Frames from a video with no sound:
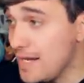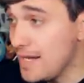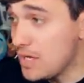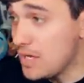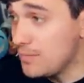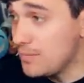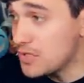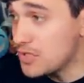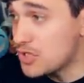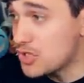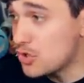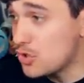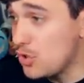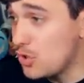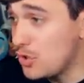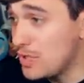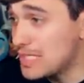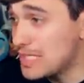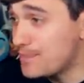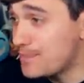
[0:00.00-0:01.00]
I come to
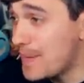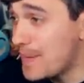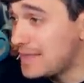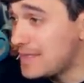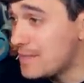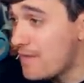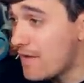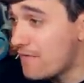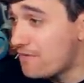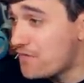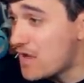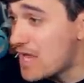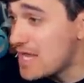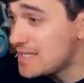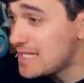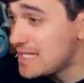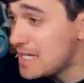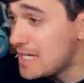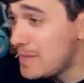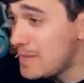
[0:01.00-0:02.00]
school expecting my first
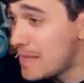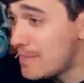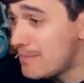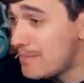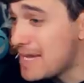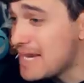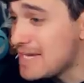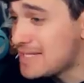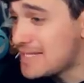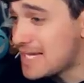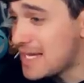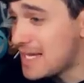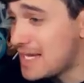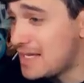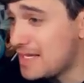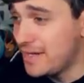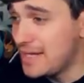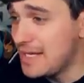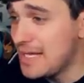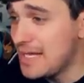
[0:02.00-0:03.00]
day to be
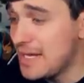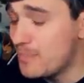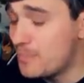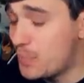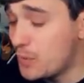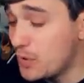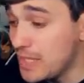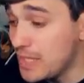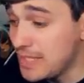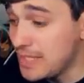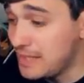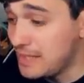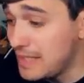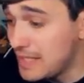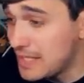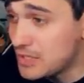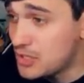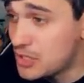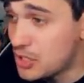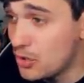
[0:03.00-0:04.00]
amazing, and I get bullied
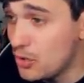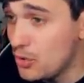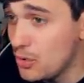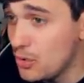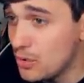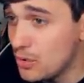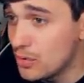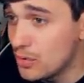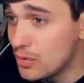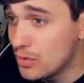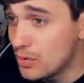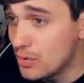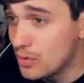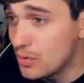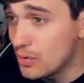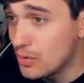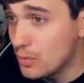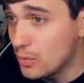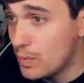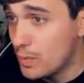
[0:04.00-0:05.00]
here too?
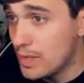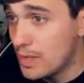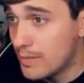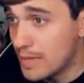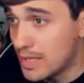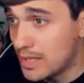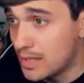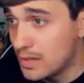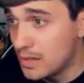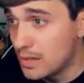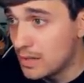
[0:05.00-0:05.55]
Wait a minute.